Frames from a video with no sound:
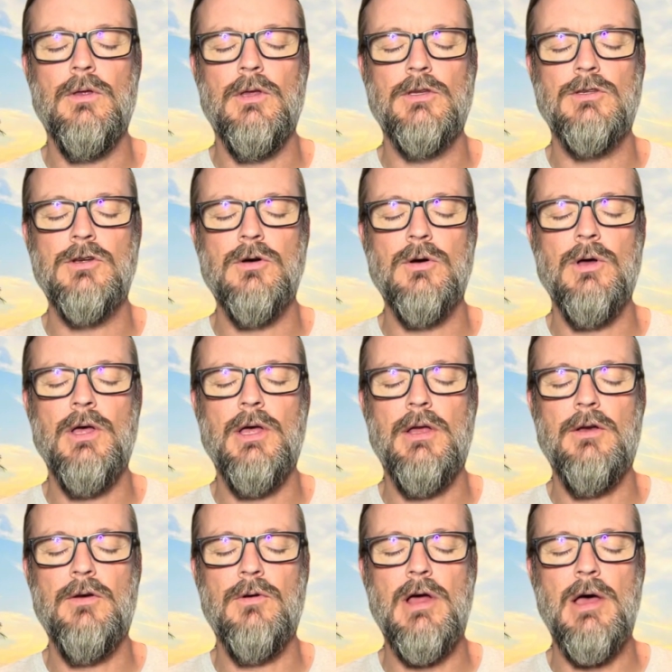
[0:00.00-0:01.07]
Let's go
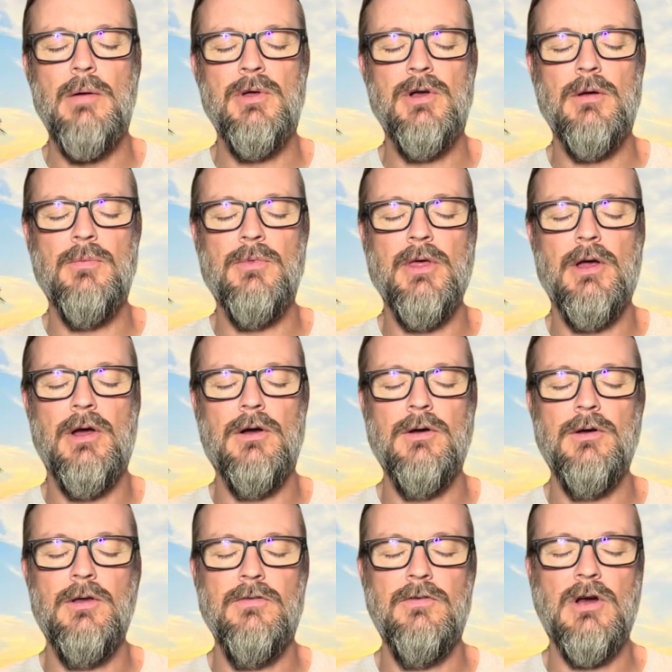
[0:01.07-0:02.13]
ahead and wrap it up there.
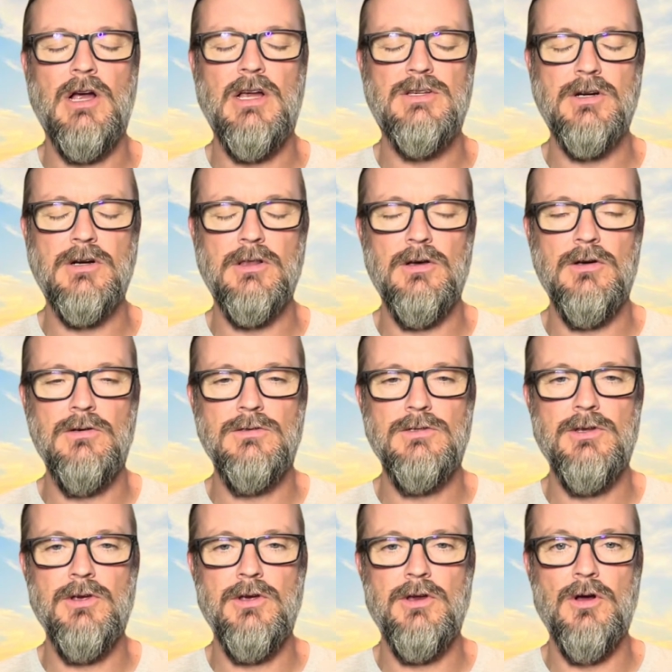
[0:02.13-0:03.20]
If your eyes are
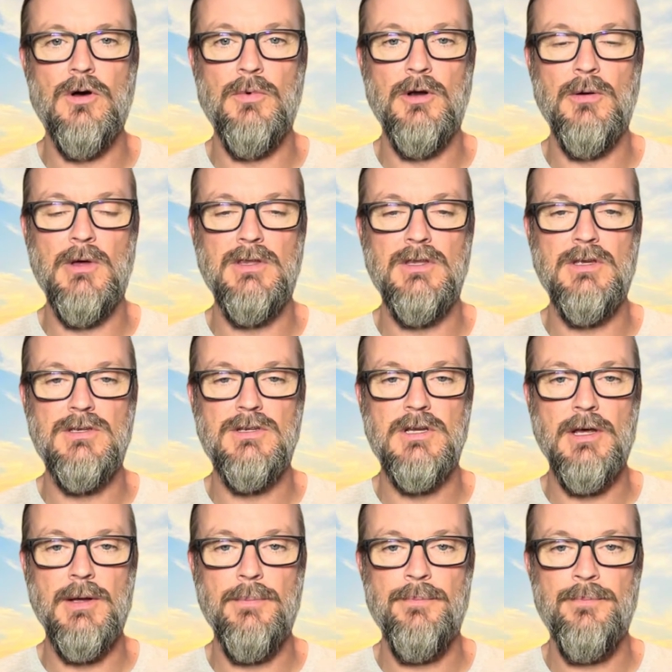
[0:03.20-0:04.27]
closed, you can open them at this
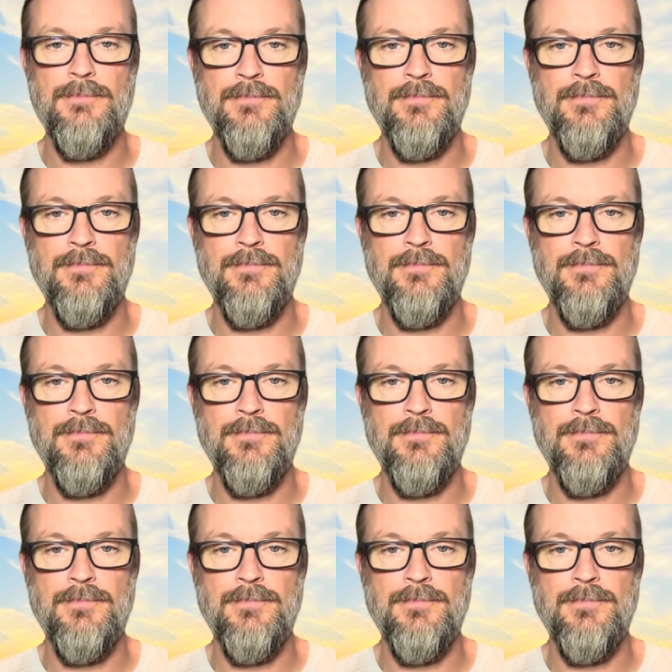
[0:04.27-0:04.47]
time.